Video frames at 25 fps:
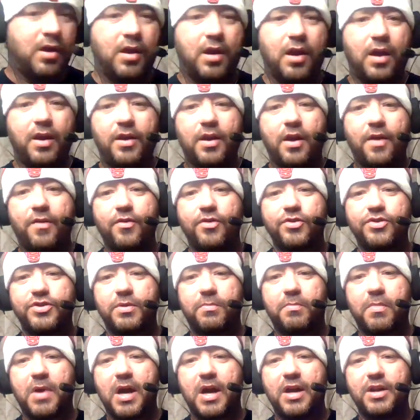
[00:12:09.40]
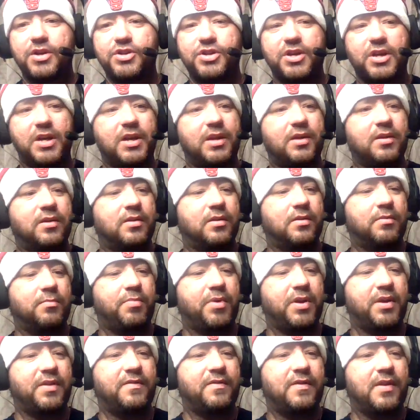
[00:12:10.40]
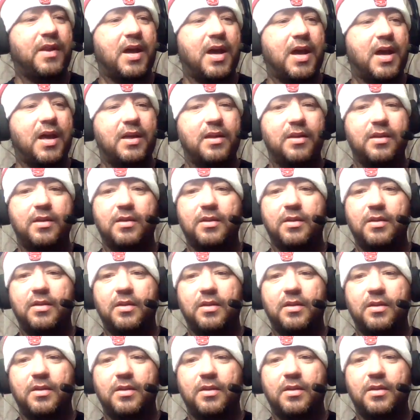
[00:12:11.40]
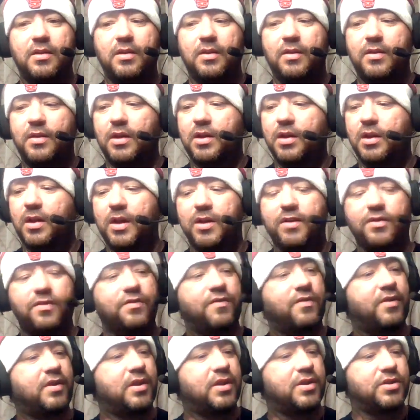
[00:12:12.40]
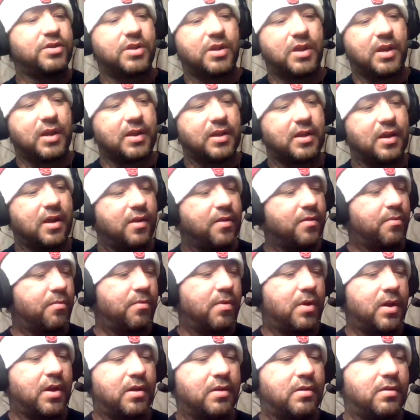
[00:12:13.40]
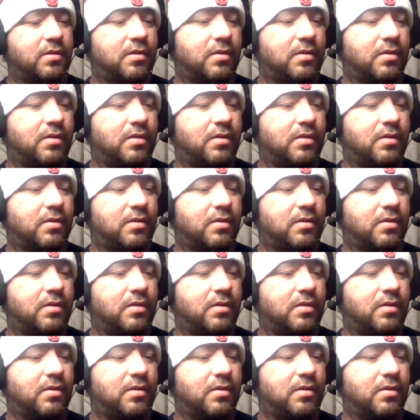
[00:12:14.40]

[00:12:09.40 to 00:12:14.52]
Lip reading: another Jumanji, but it's not the collector's edition like the other one.